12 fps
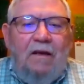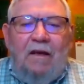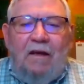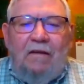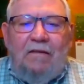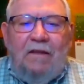
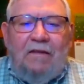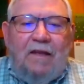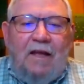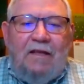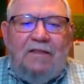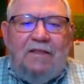I think
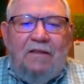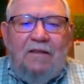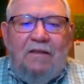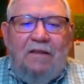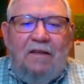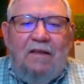that's
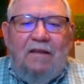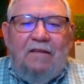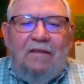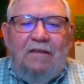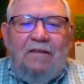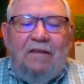the
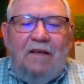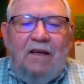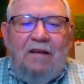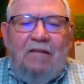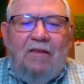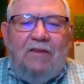
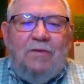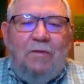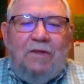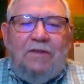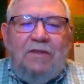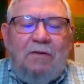kind of the
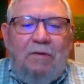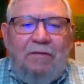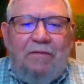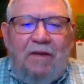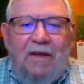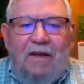twist here.
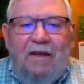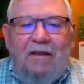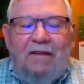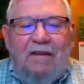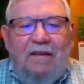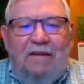We've
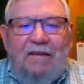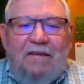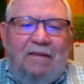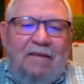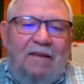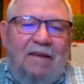
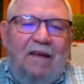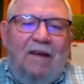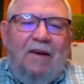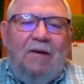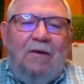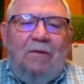
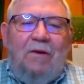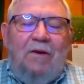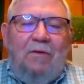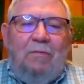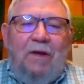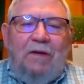earlier
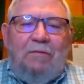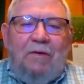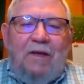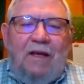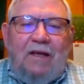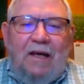in the week
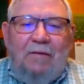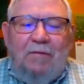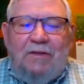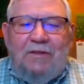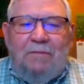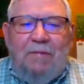we got
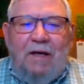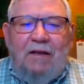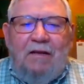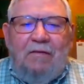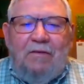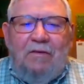comments about
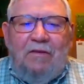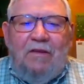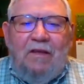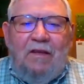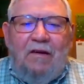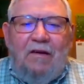how good
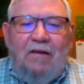the